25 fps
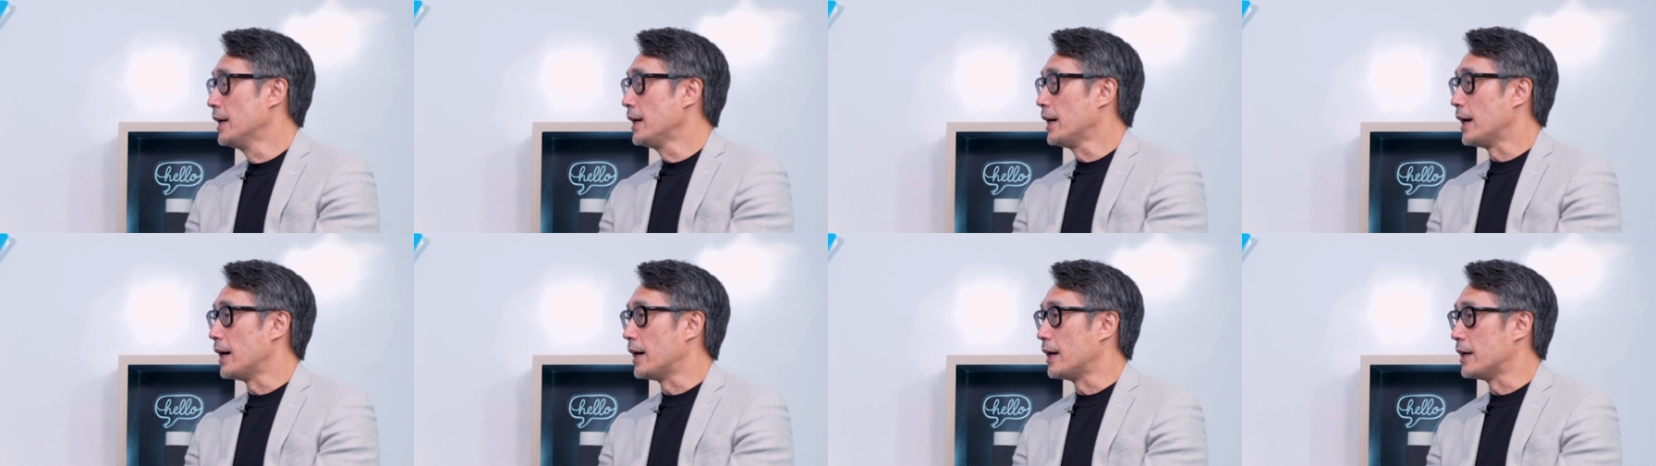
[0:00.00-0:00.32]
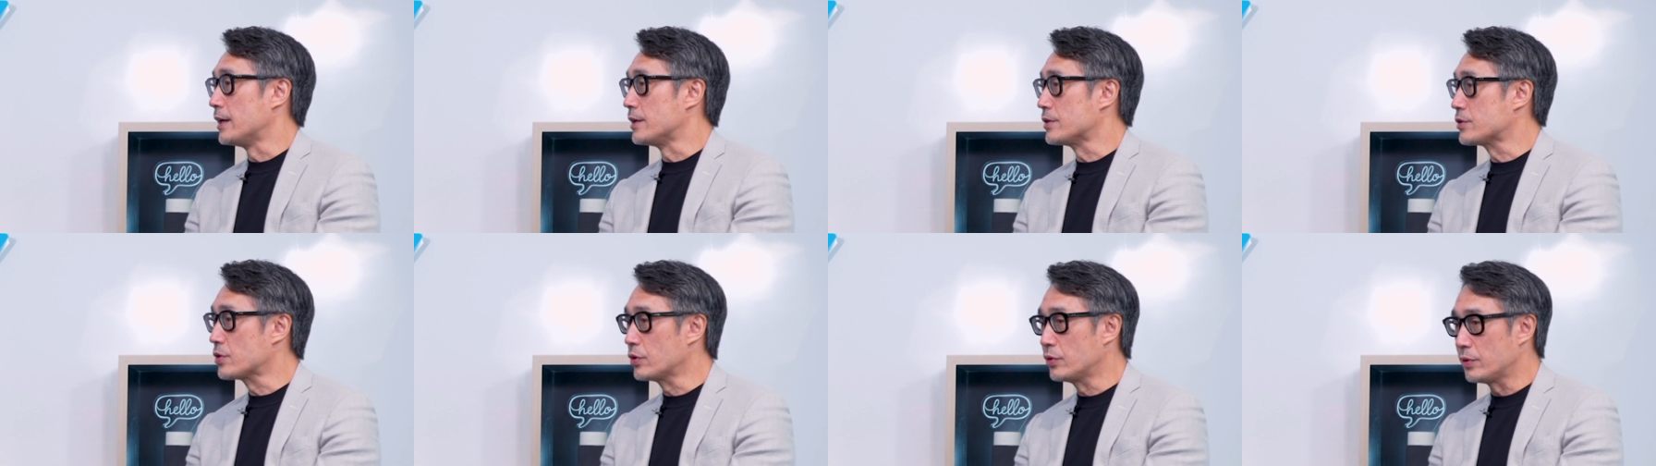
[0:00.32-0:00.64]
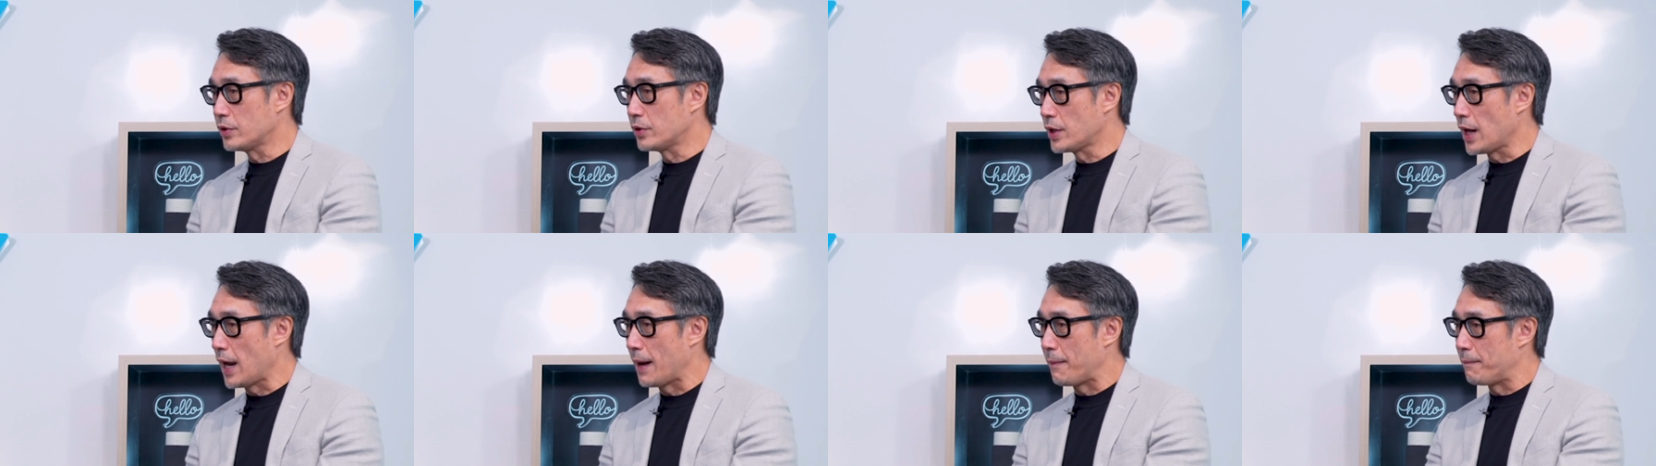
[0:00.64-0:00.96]
Uh, so
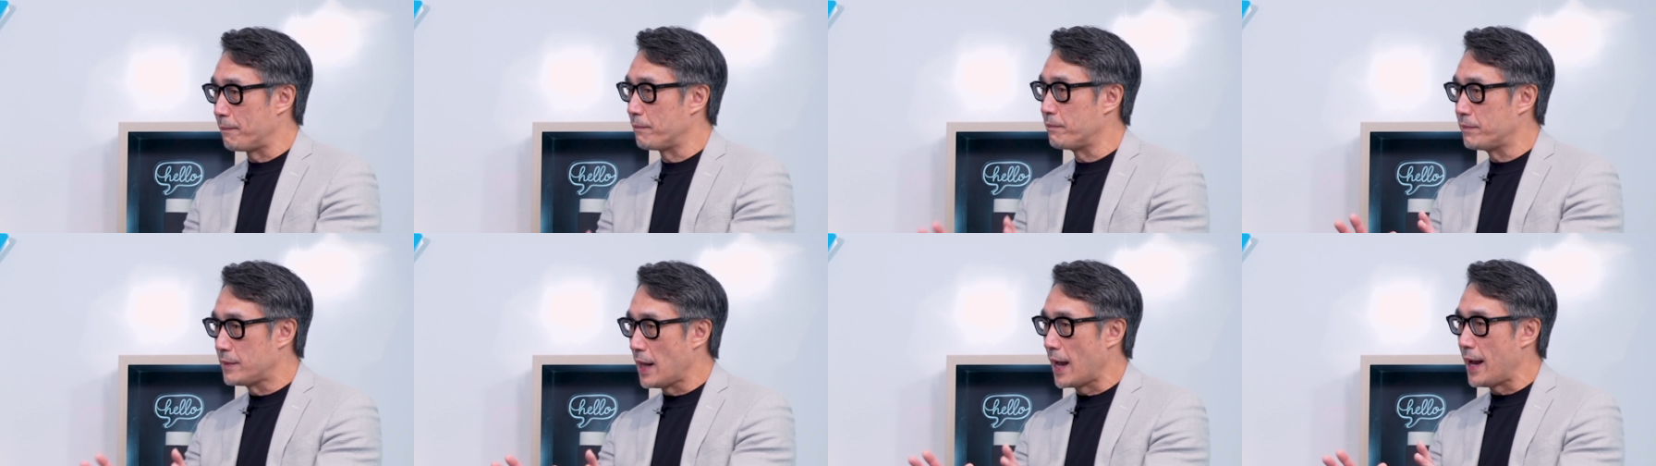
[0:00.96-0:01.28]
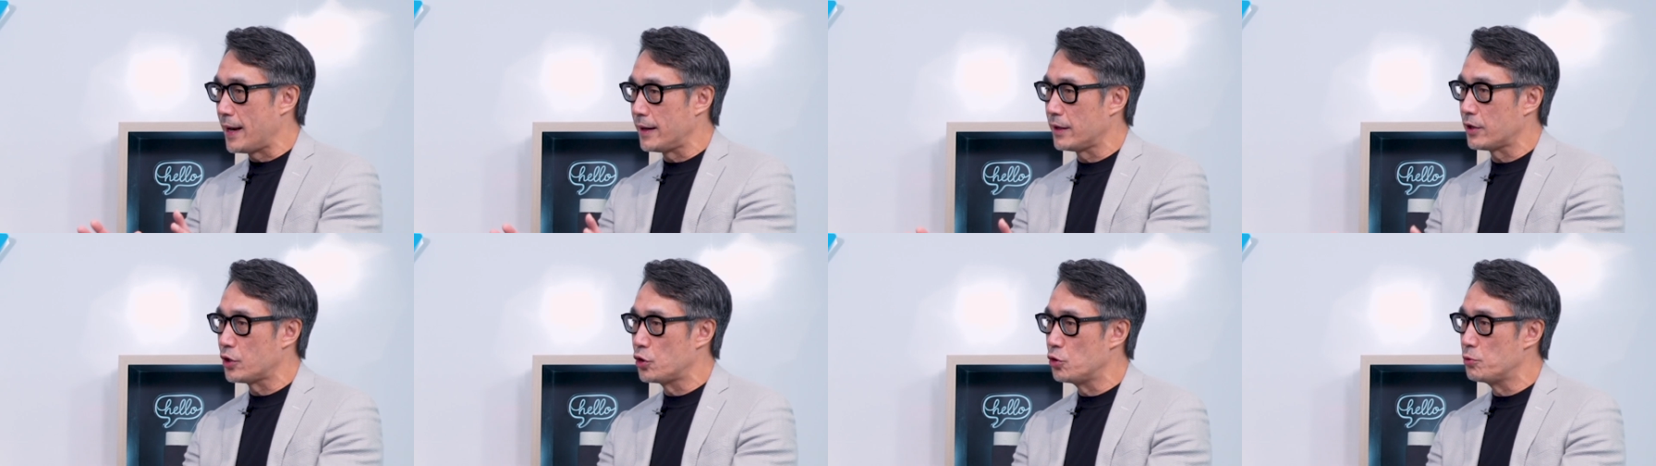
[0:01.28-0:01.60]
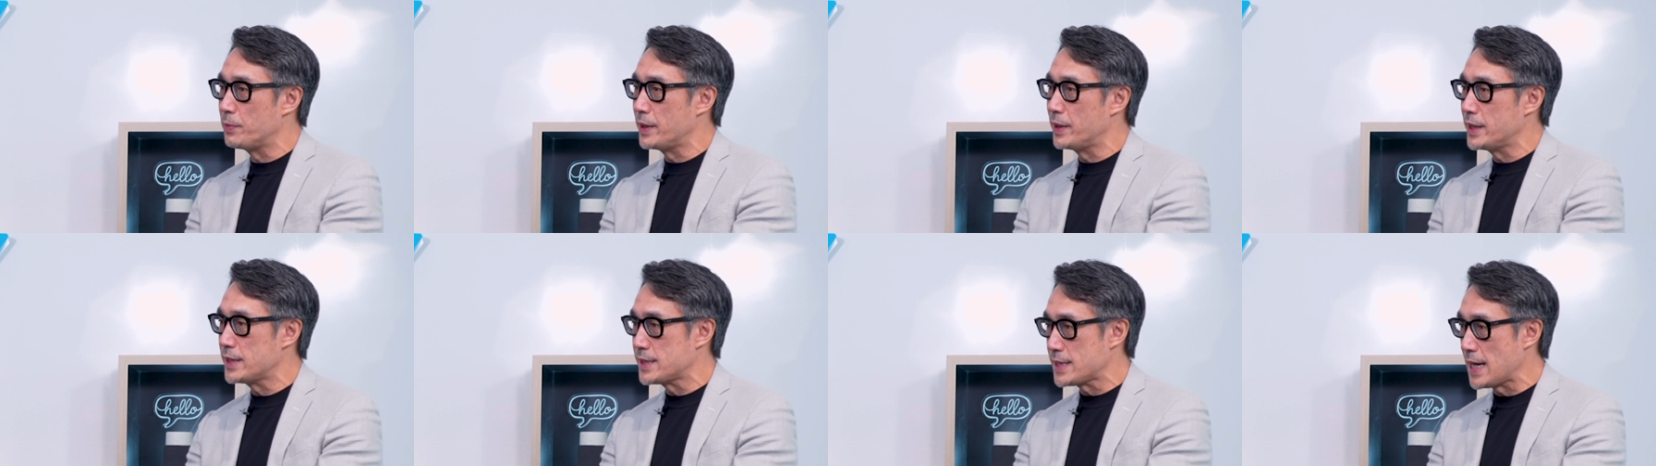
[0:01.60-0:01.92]
yeah, that
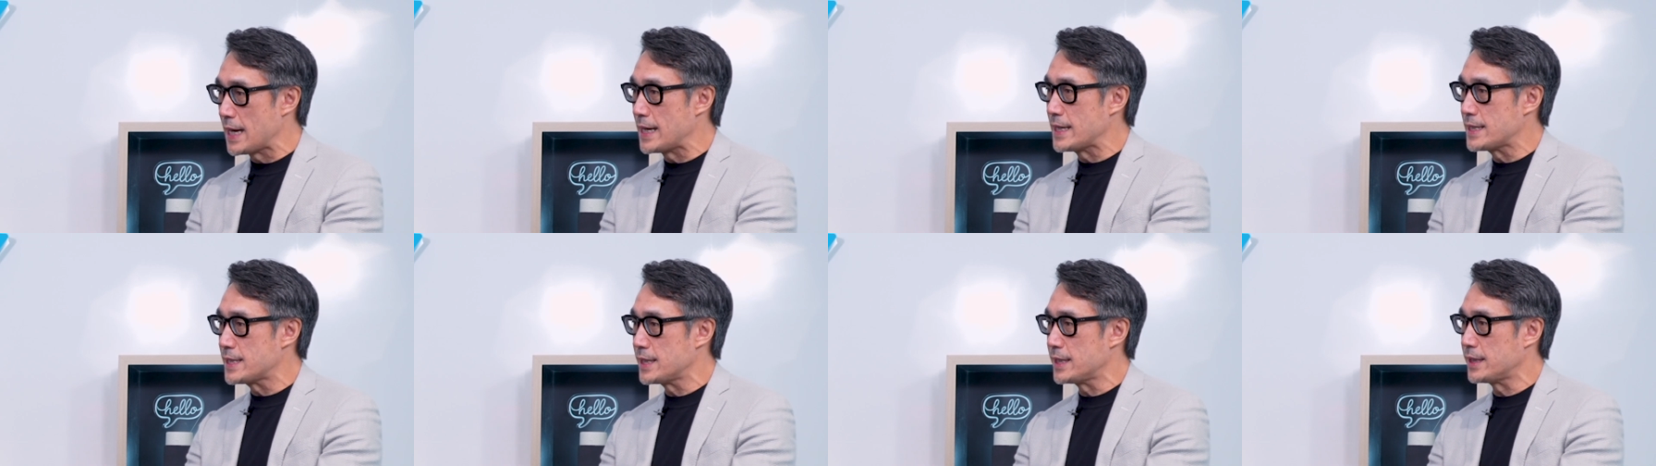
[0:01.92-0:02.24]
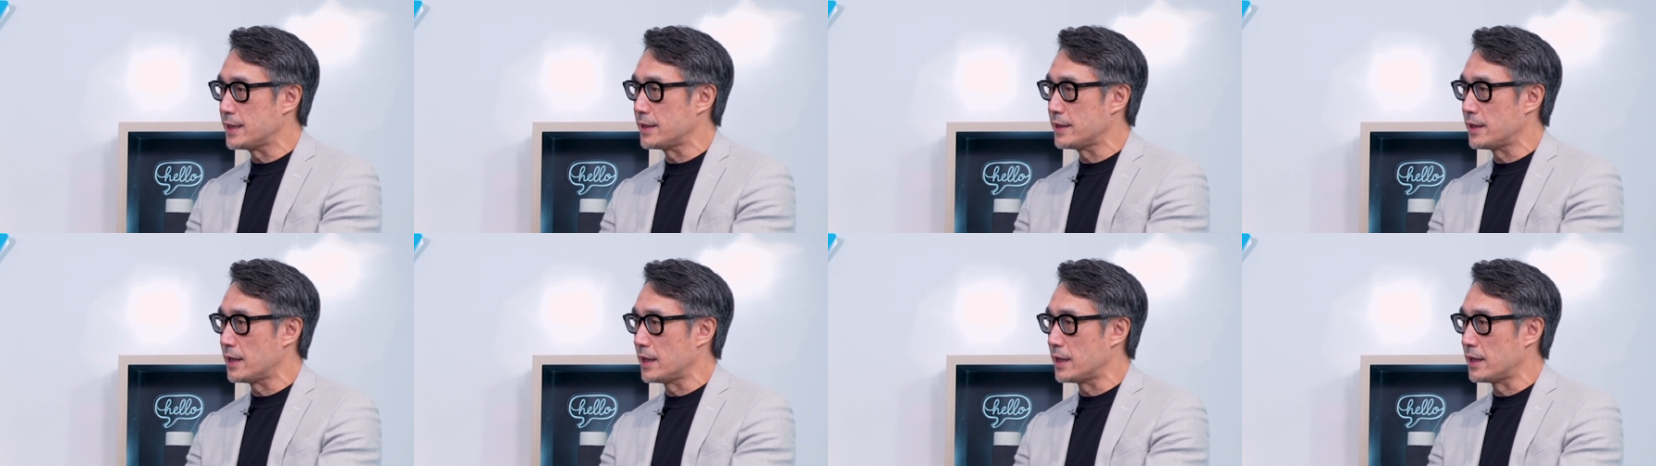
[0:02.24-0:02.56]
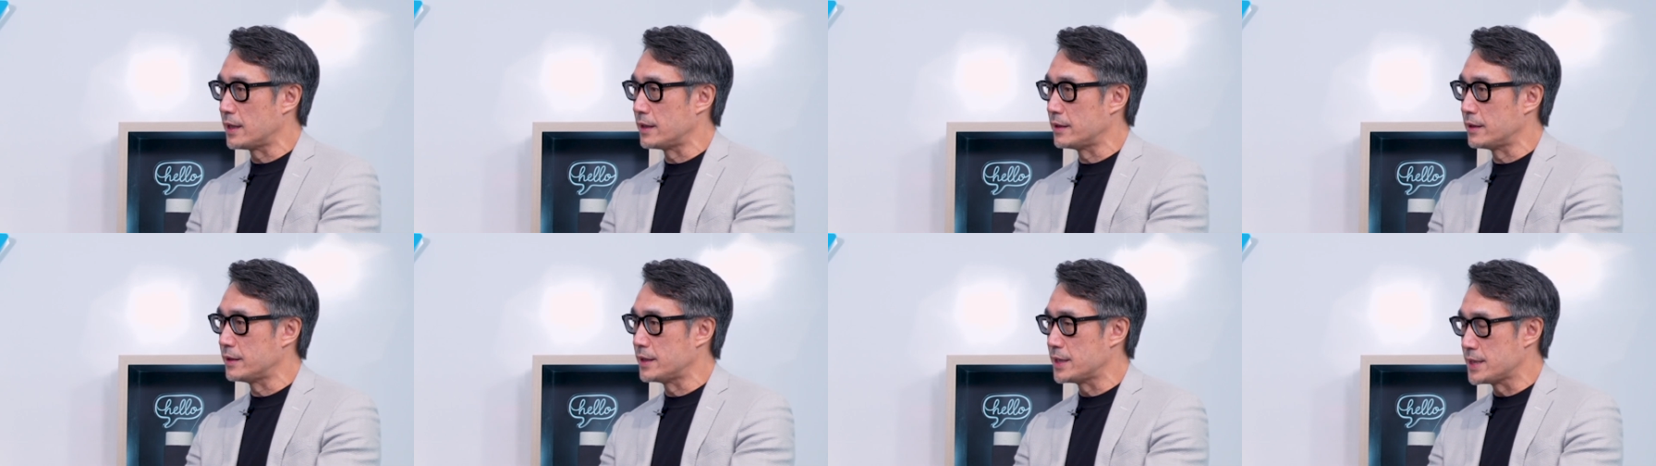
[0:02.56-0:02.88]
human-centered
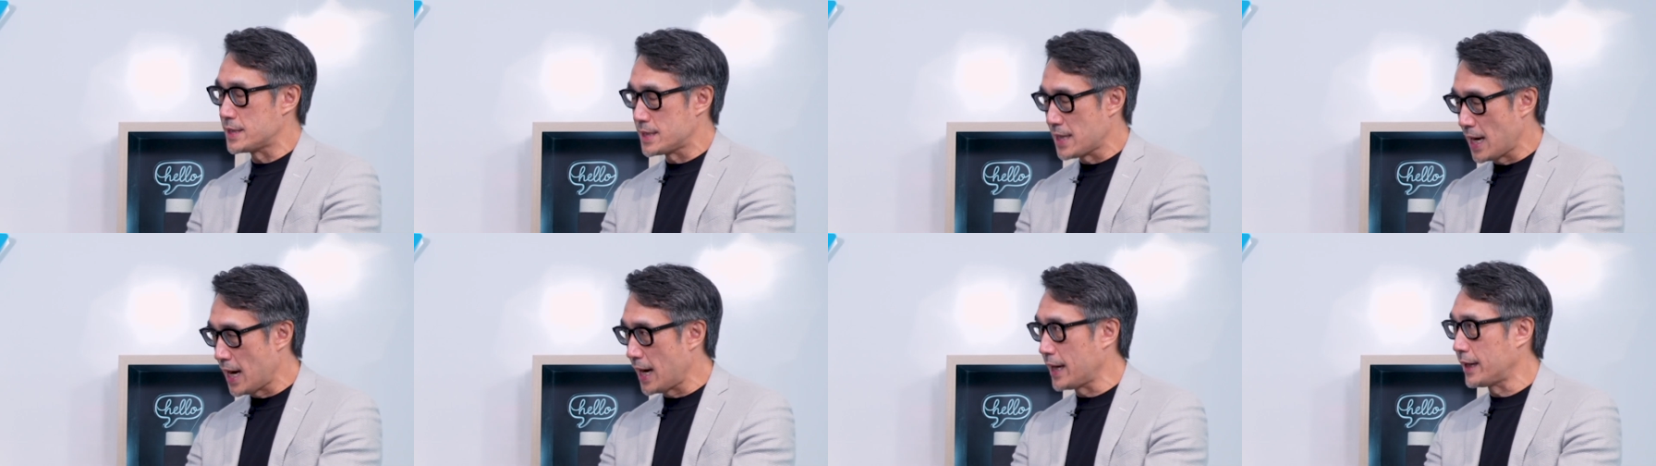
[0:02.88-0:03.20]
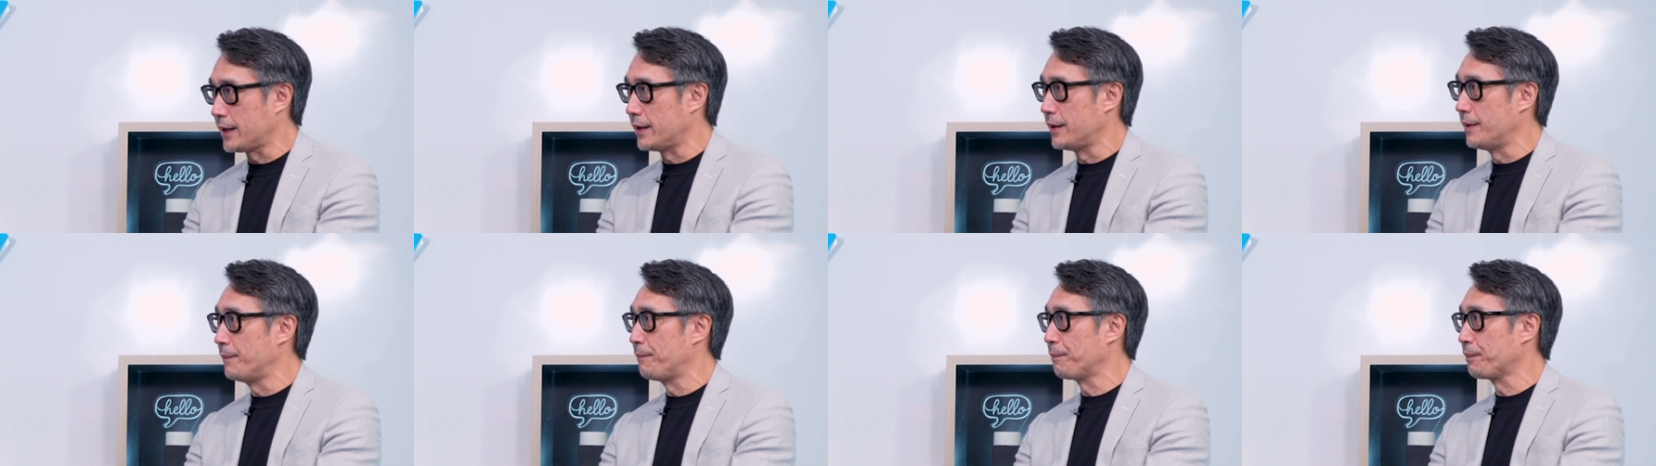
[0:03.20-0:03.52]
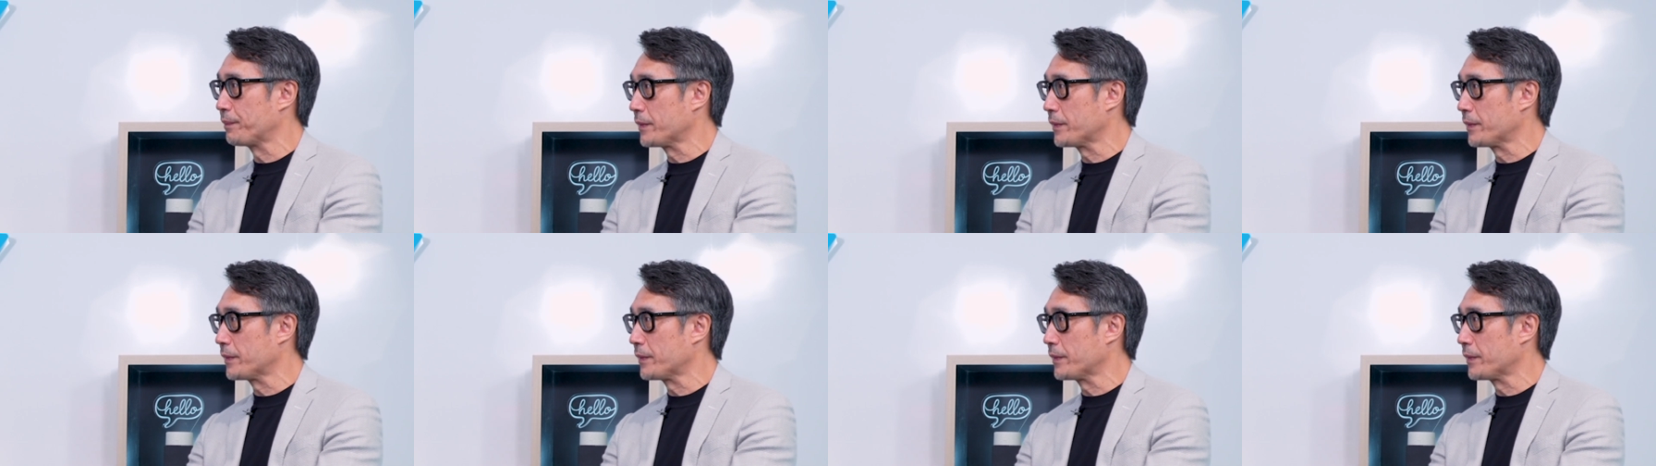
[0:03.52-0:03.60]
uh, design